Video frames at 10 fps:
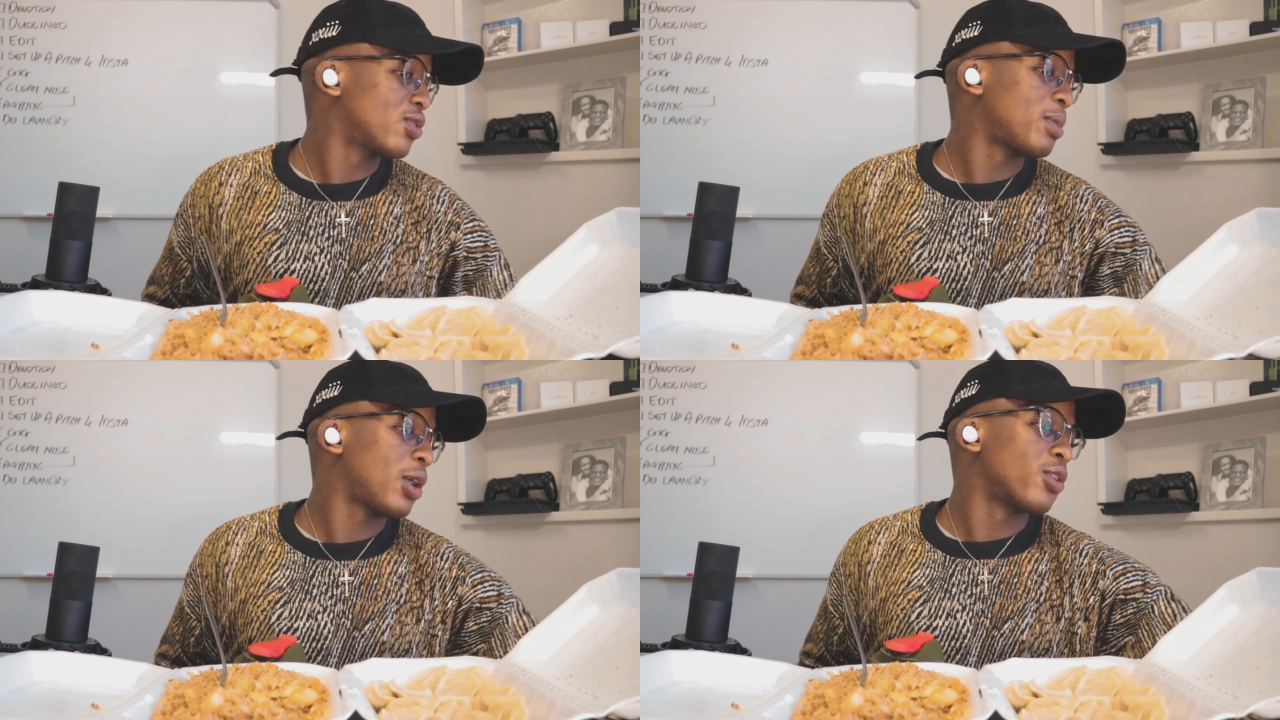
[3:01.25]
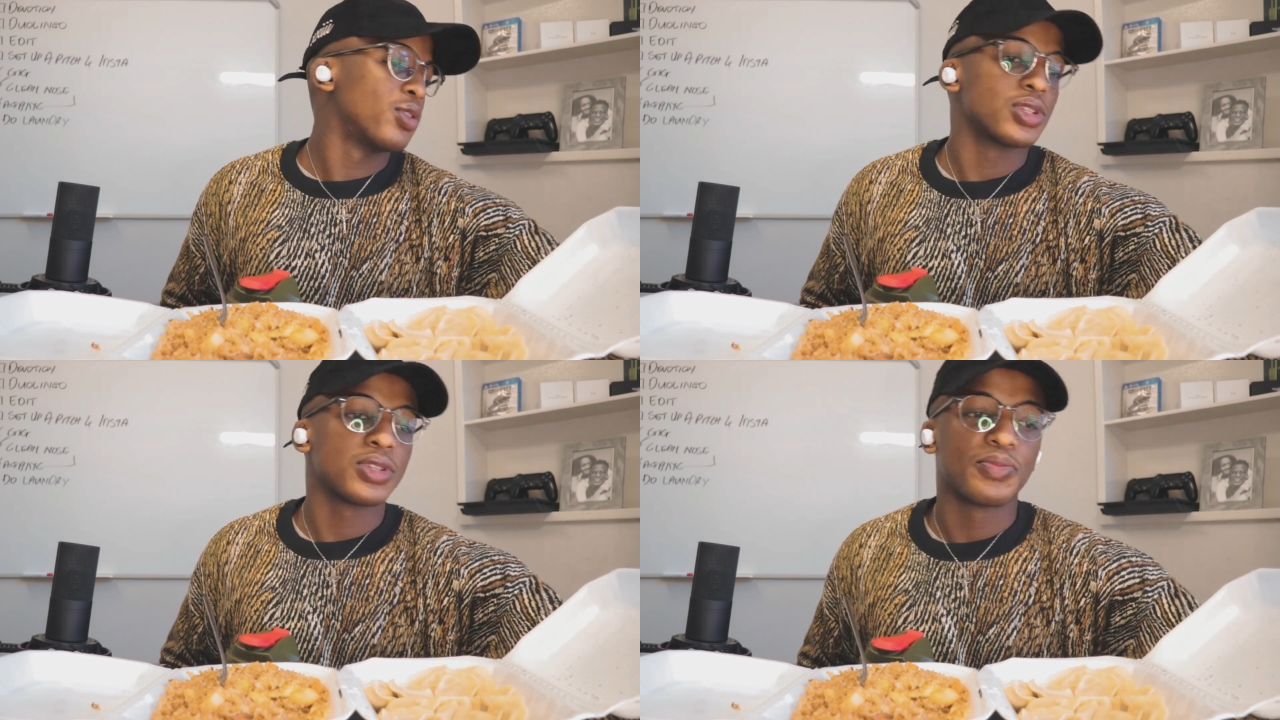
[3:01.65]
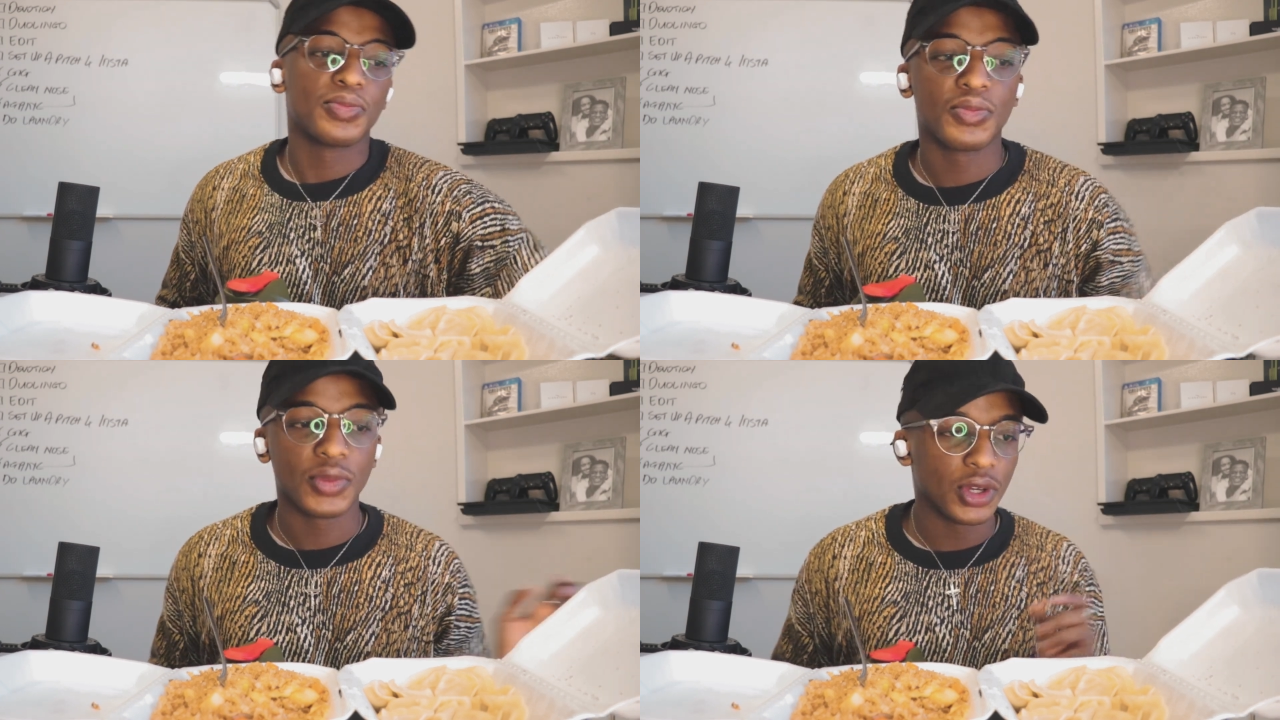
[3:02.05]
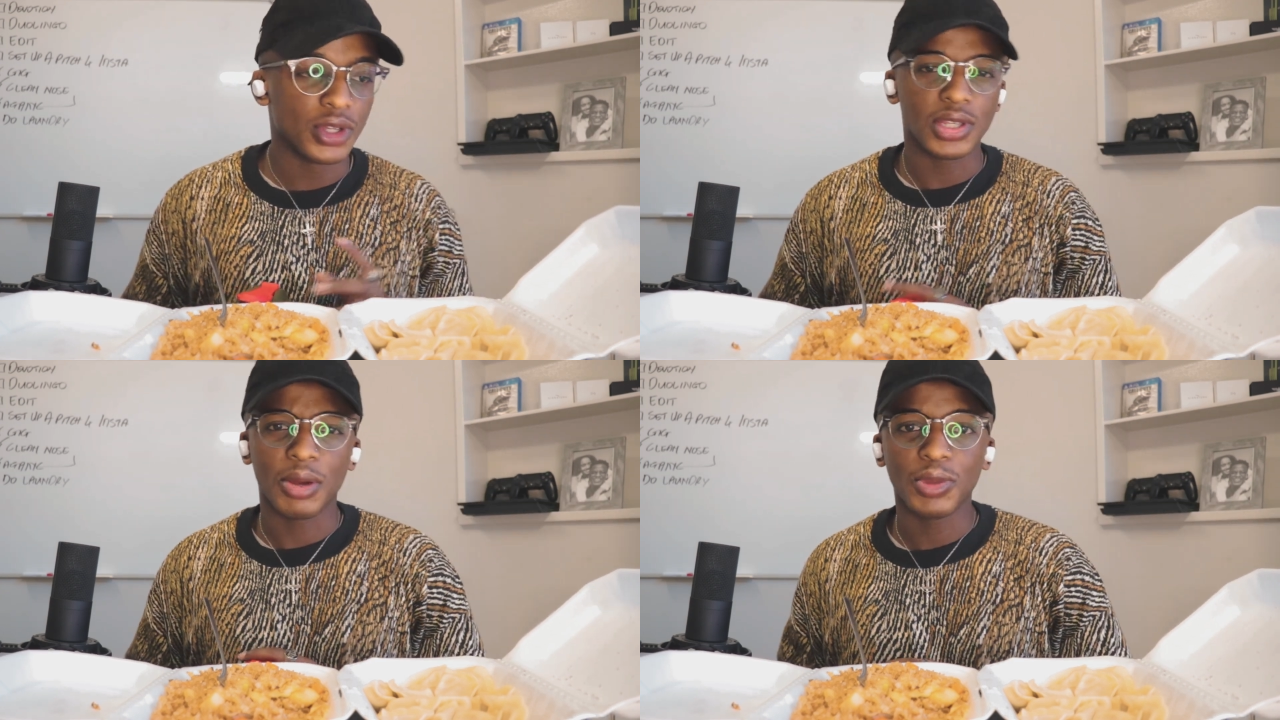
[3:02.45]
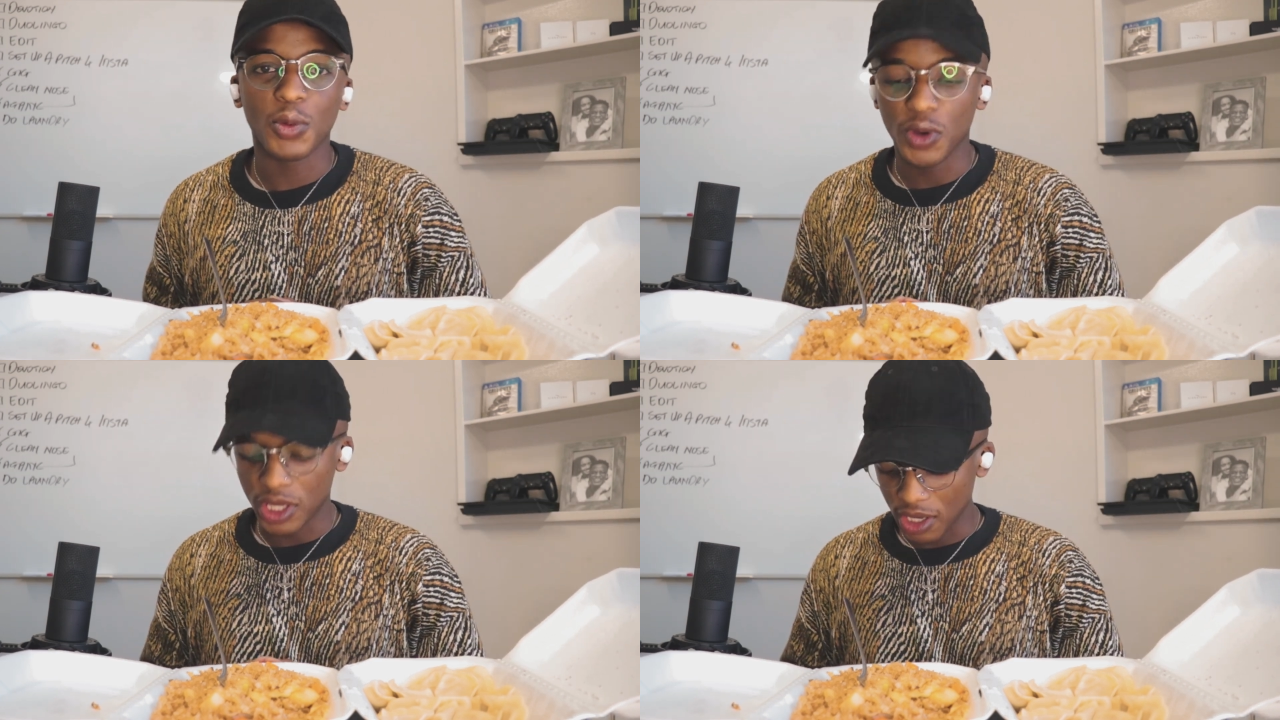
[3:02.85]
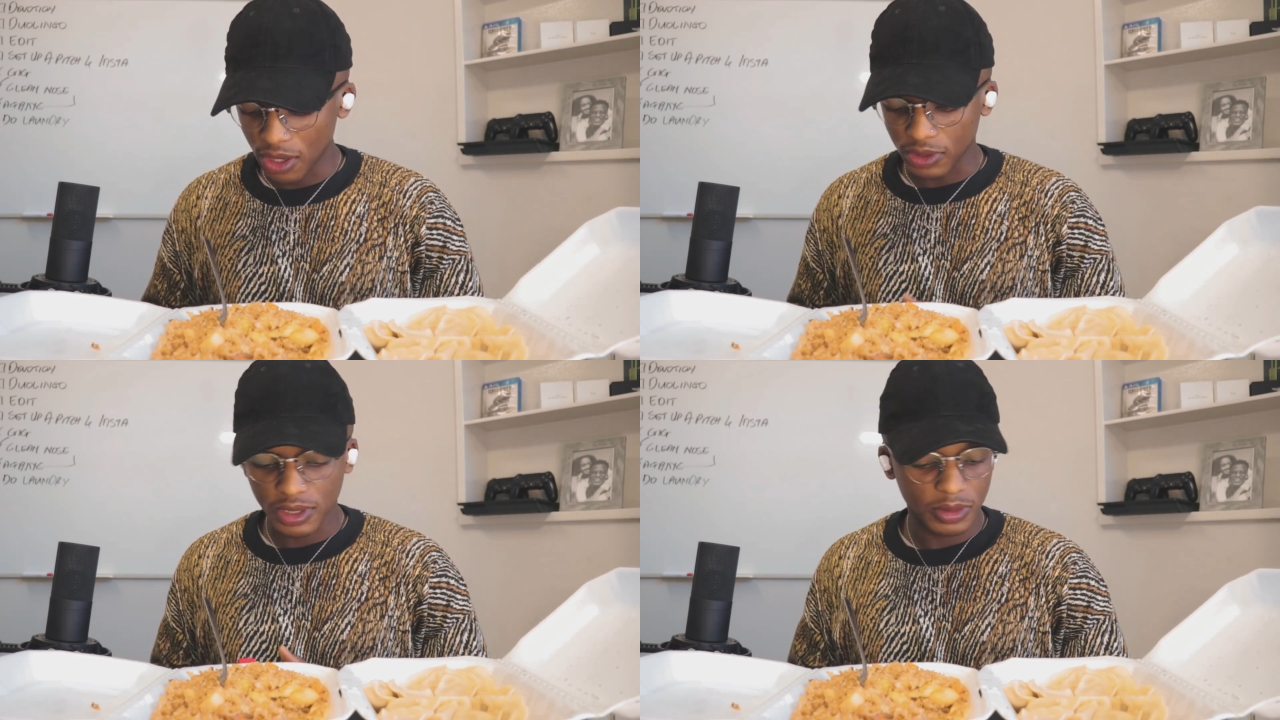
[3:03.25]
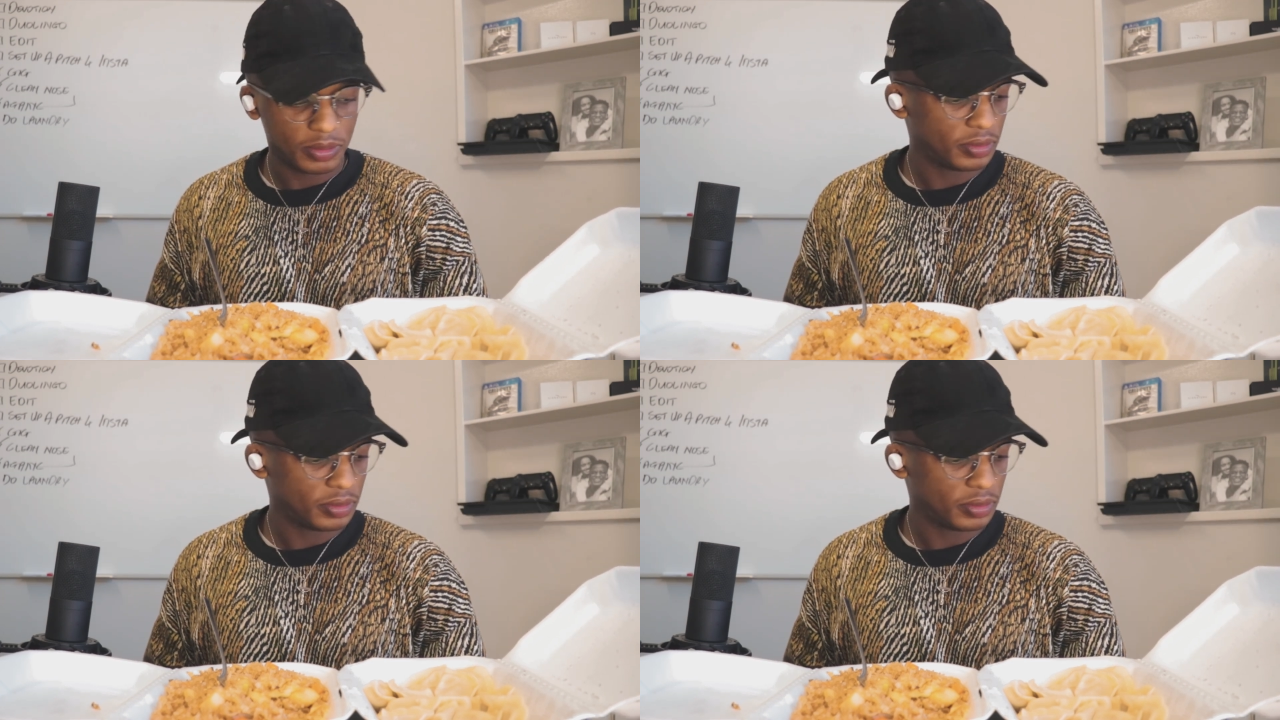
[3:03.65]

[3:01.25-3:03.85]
Oros because I'm not working out